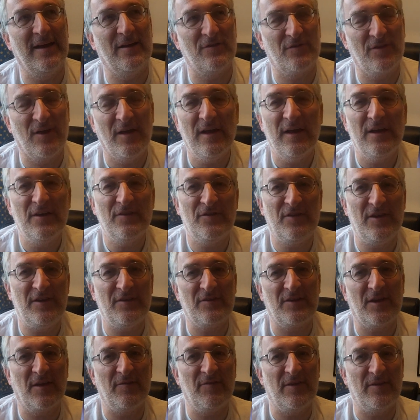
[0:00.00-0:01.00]
out.
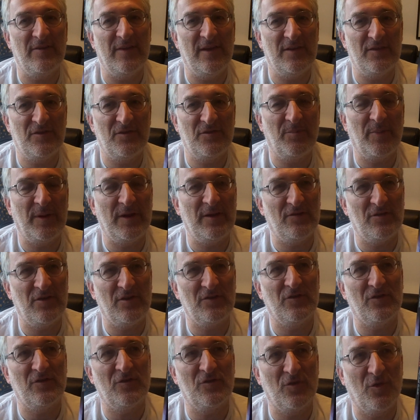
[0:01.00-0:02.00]
She's giving these
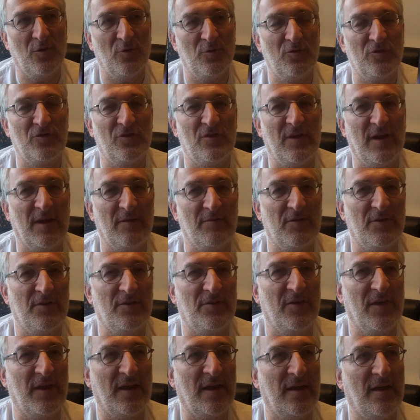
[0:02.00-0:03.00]
speeches and talks and
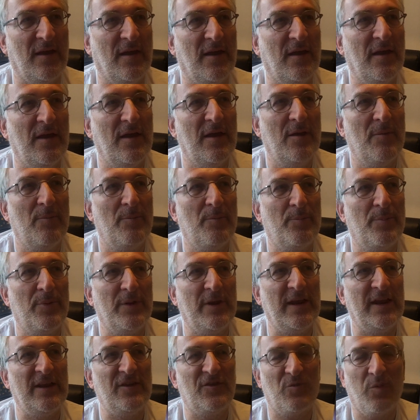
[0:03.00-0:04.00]
everything,
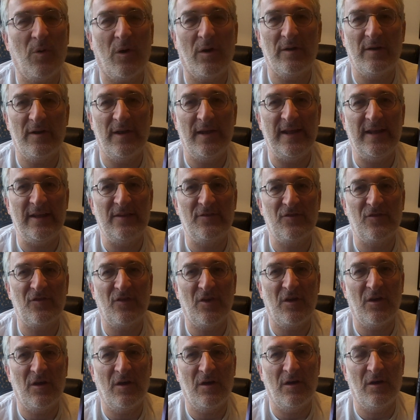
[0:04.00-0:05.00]
but each one leads
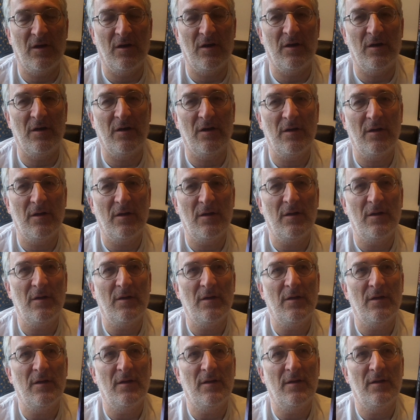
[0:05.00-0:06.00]
to her
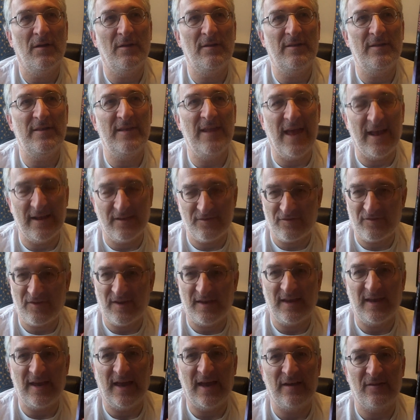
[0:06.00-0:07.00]
next
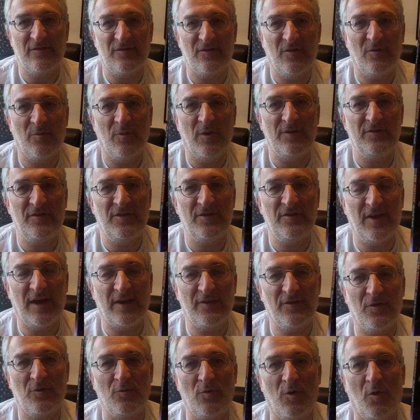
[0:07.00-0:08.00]
encounter where she's
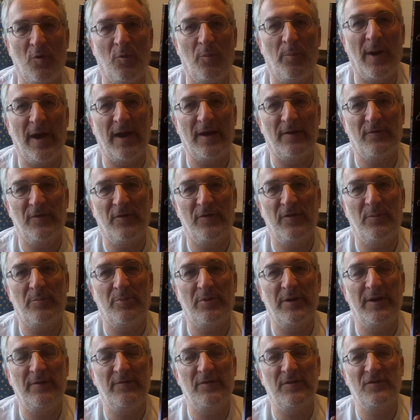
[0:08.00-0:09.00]
had to roll back from the
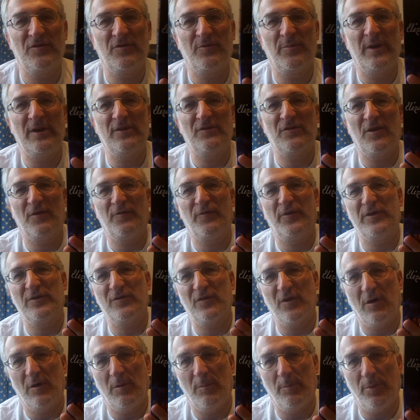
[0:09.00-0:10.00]
previous speech. So, for
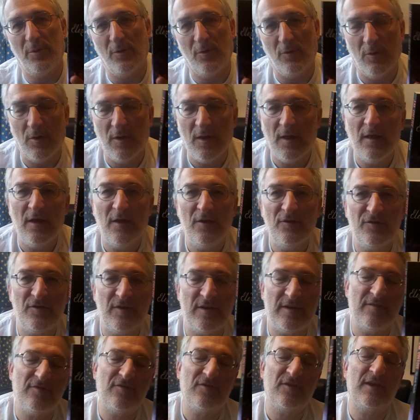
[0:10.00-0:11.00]
example,
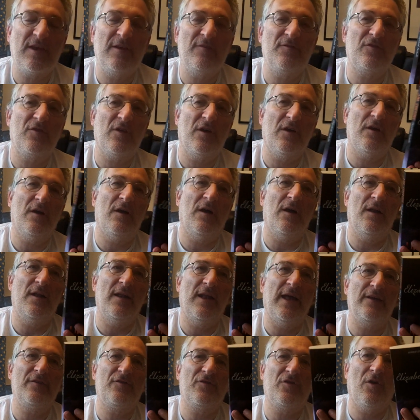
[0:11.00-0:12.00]
she gives a
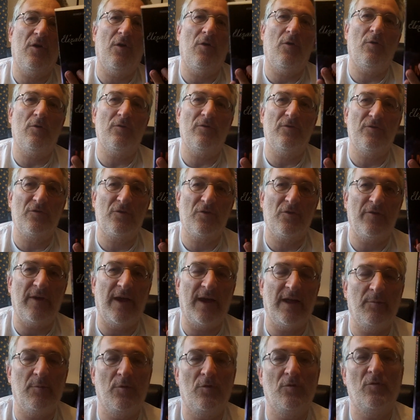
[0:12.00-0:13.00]
lecture on sort
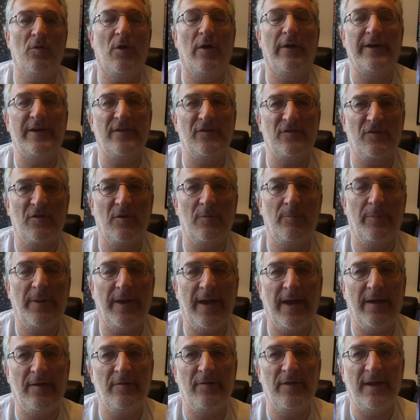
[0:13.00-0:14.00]
of animal rights,
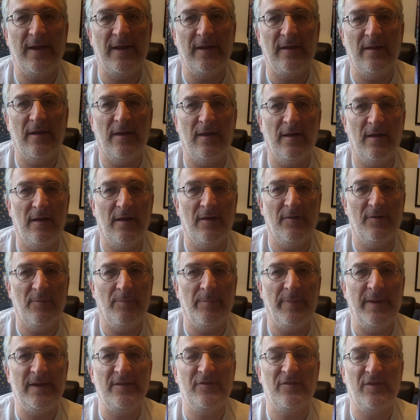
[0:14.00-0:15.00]
comparing the
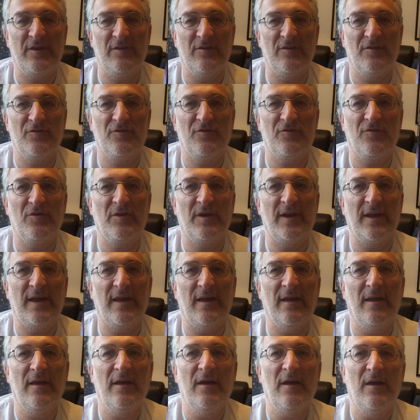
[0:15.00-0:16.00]
meat
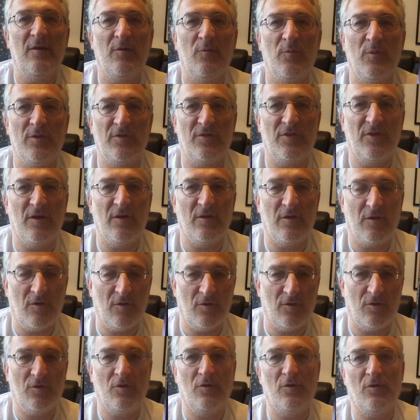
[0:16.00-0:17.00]
industry with the
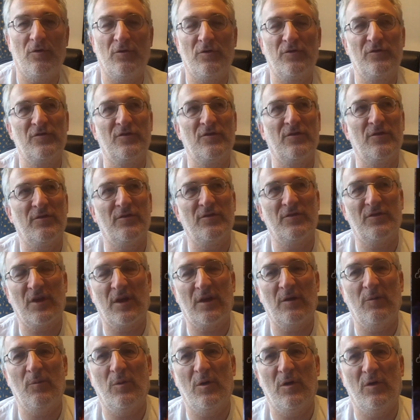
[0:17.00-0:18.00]
Holocaust of the
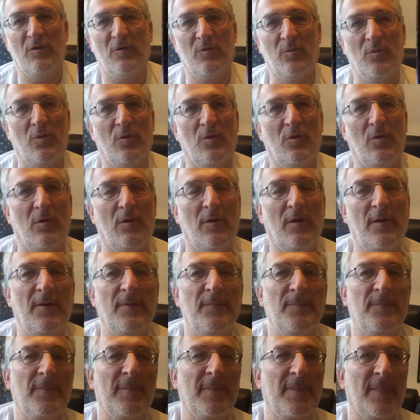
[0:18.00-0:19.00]
Second World War.
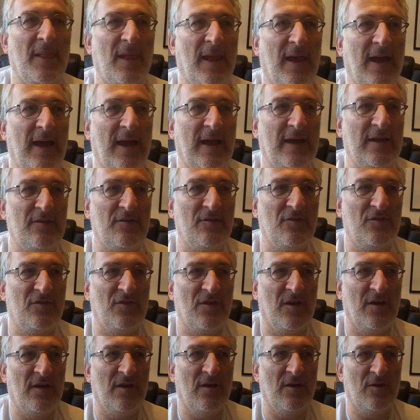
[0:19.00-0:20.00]

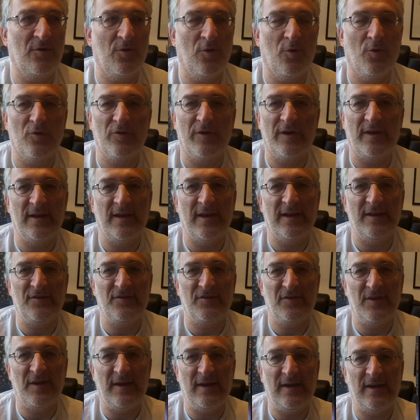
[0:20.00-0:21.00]
And accordingly,
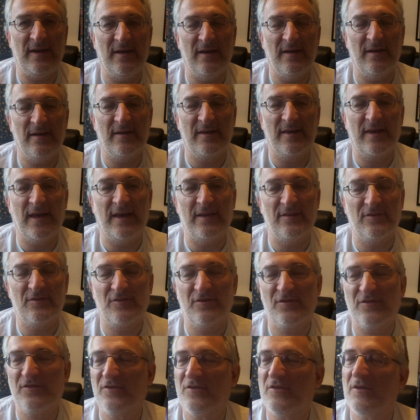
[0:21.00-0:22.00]
she
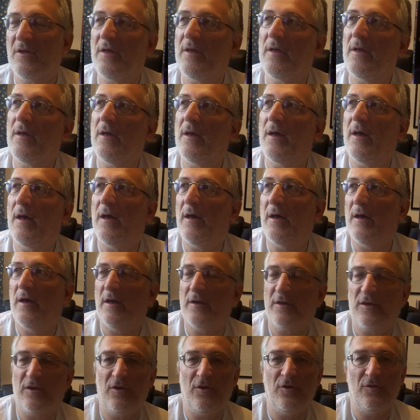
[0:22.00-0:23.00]
gets
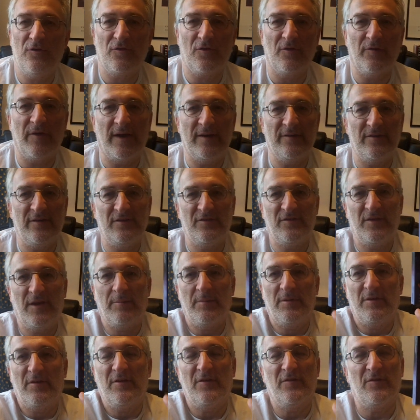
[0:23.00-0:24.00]
accused of
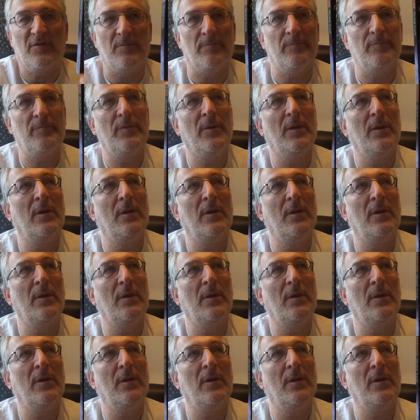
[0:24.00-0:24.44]
anti-Semitism.